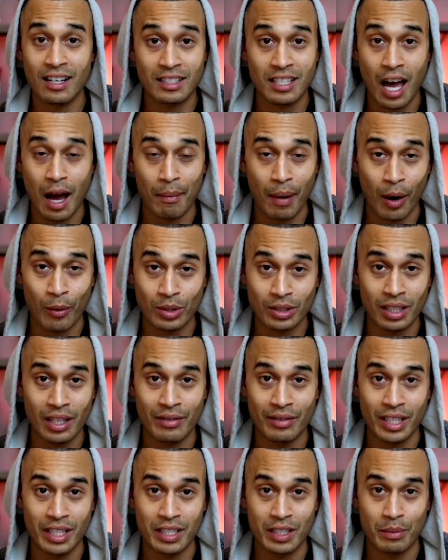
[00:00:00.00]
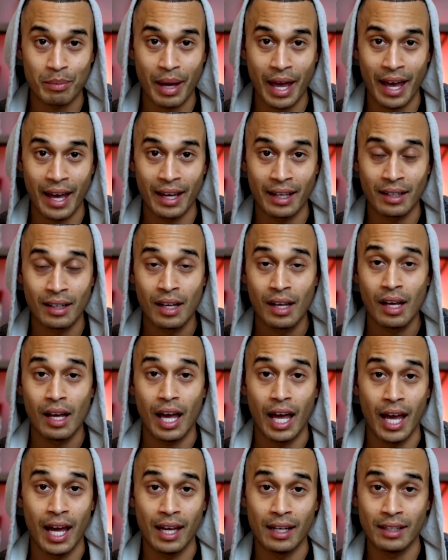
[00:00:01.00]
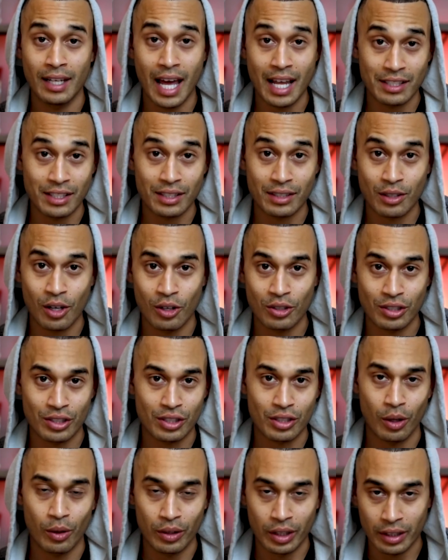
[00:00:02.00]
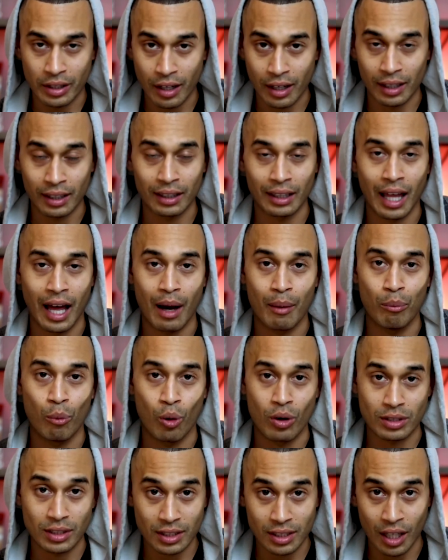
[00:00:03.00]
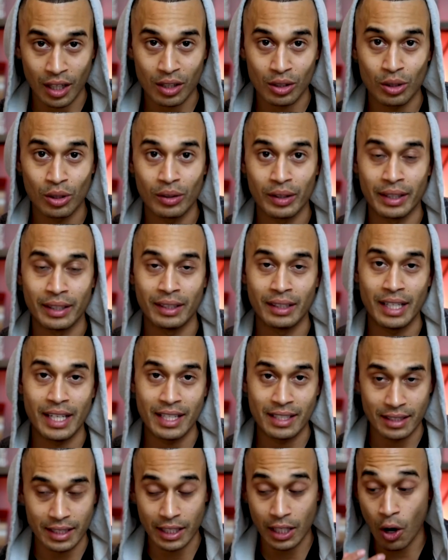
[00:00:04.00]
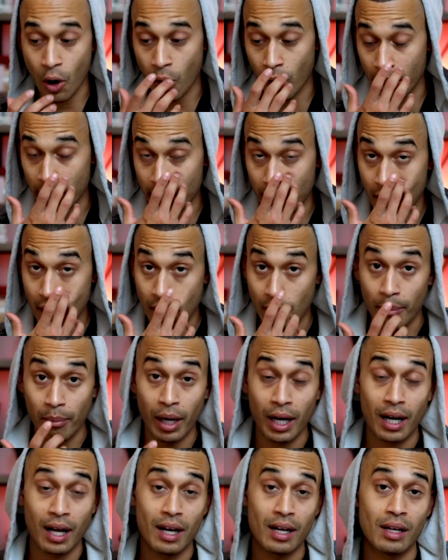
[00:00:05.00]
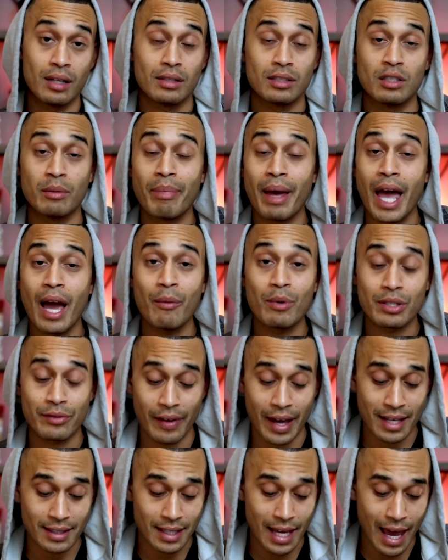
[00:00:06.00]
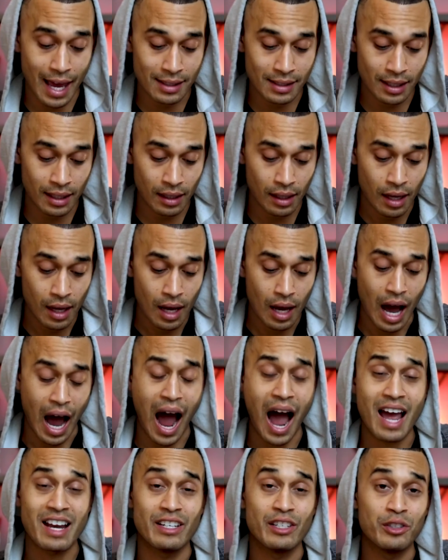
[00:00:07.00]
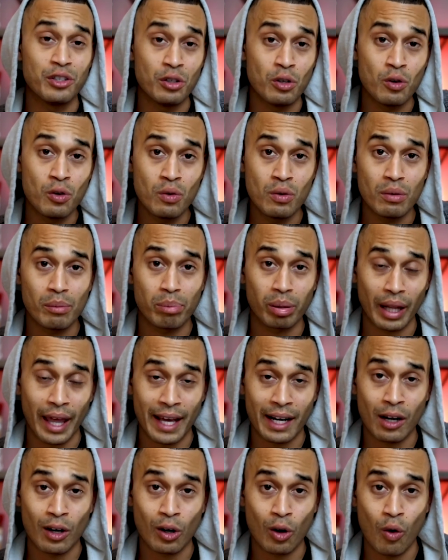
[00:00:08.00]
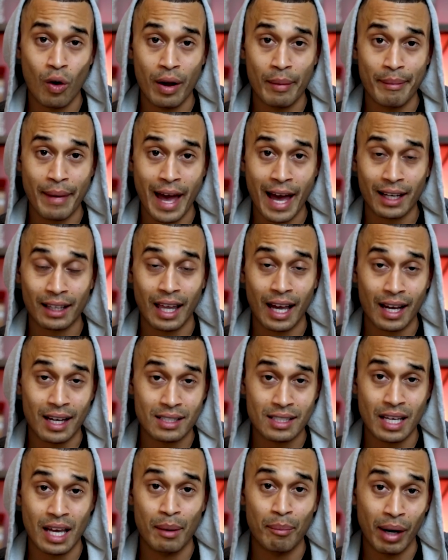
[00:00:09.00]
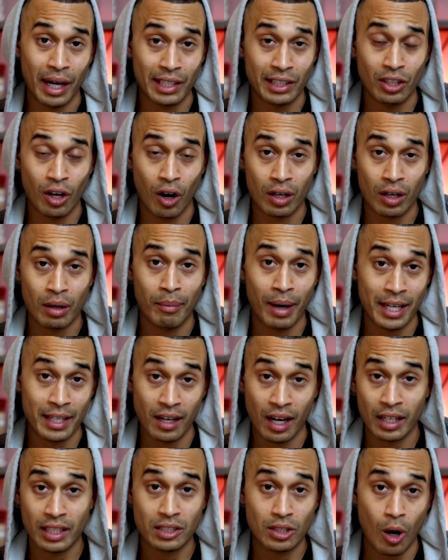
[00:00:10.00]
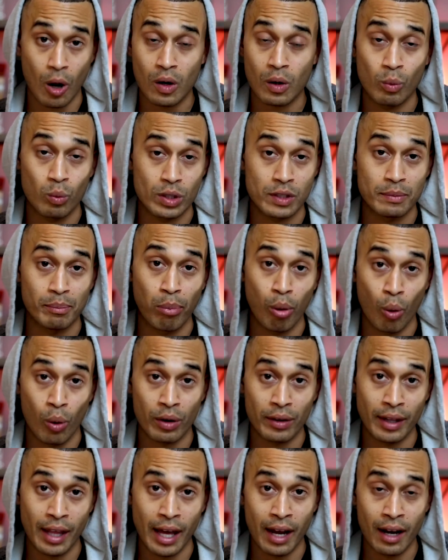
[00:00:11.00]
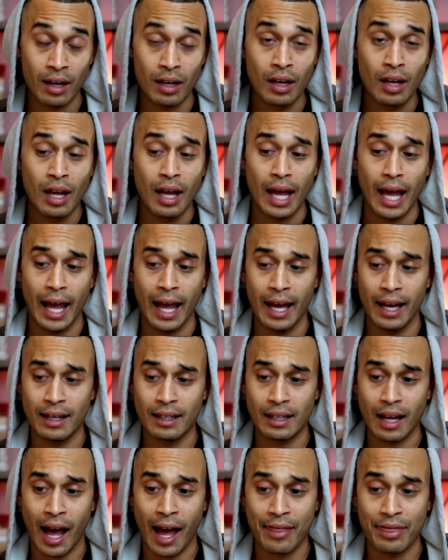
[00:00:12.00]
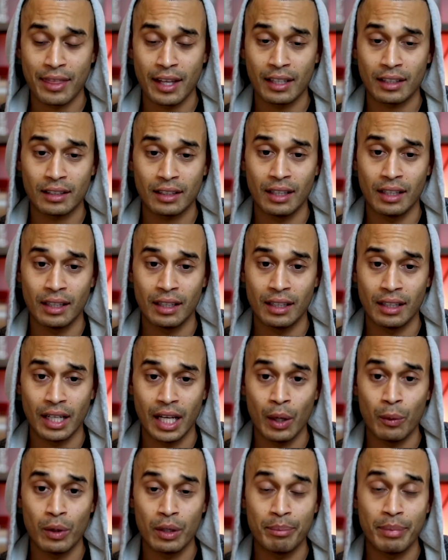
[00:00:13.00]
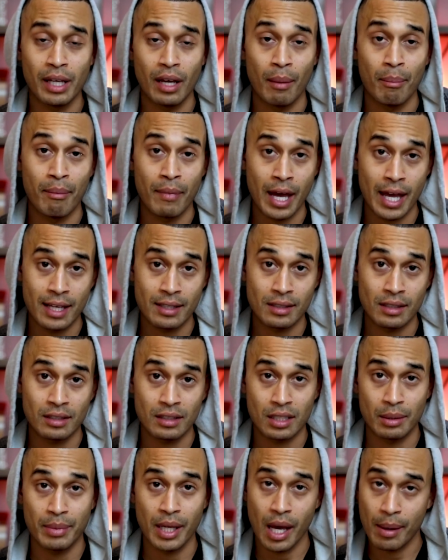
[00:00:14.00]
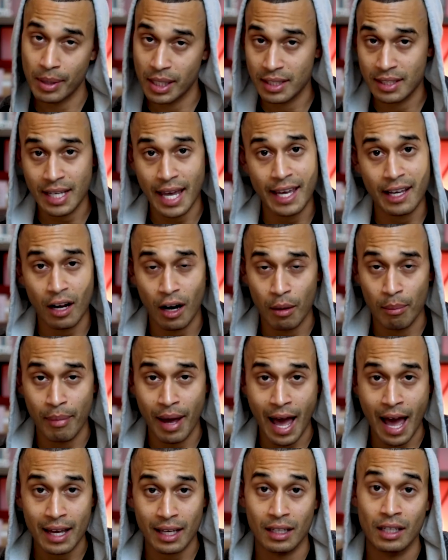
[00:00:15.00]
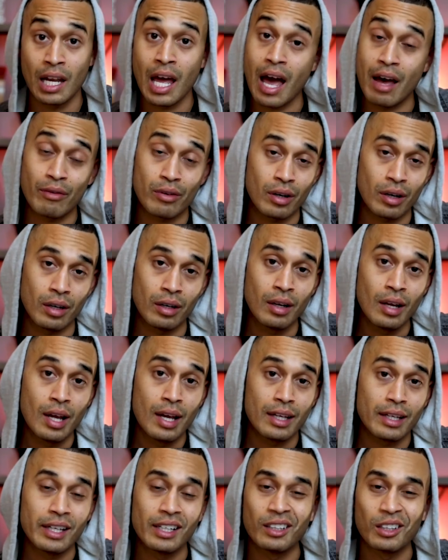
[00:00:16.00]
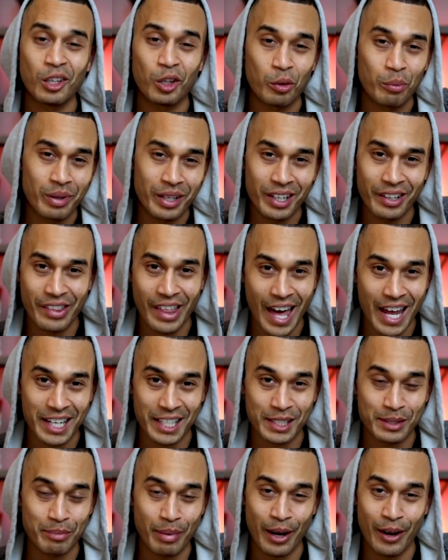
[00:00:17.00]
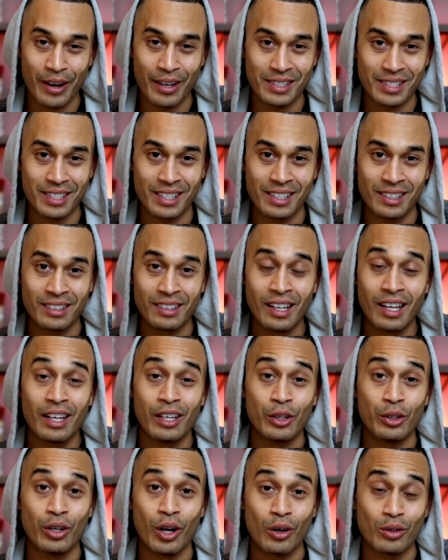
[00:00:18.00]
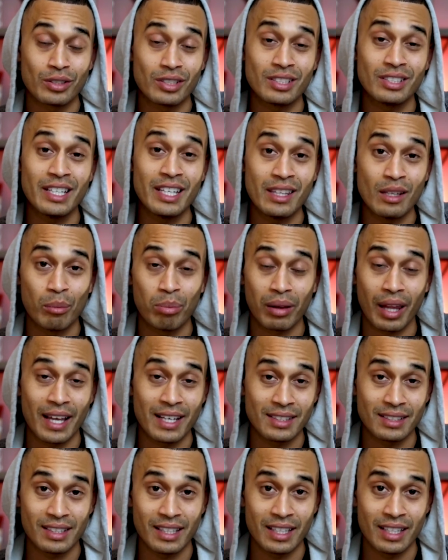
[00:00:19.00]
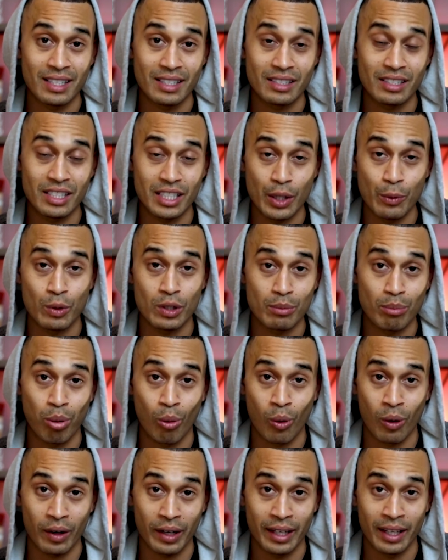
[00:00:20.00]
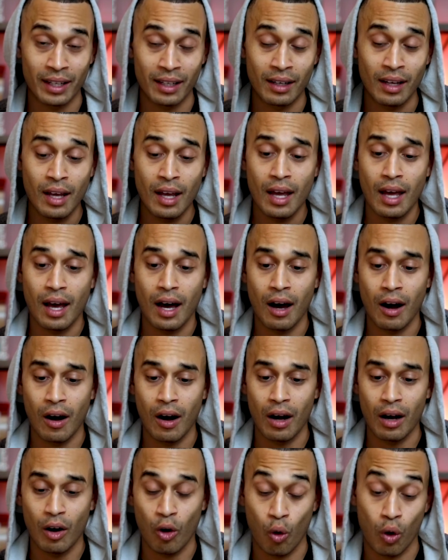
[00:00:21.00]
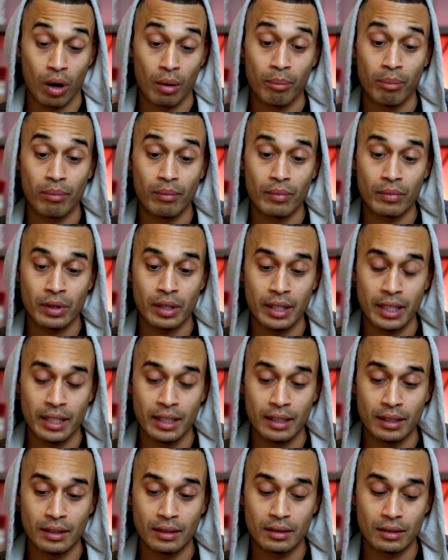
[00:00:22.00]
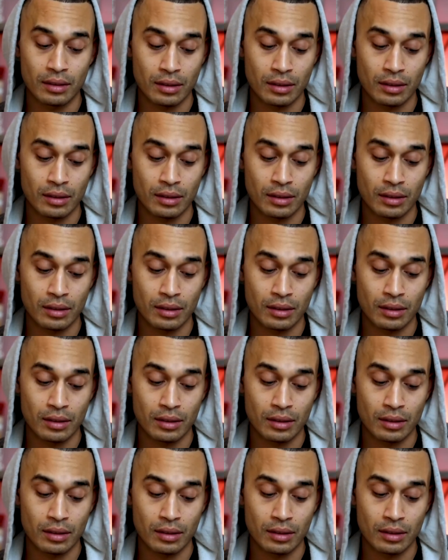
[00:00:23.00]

time I was living in Japan. And that just goes to show that they're a lot more subtle and easygoing. But Japan was fantastic. I do plan on going back. Like I said, my youngest daughter was born there, and I think that it would be amazing to be able to take her back and have her get a little bit of that experience and, see the place that she was born in, or the,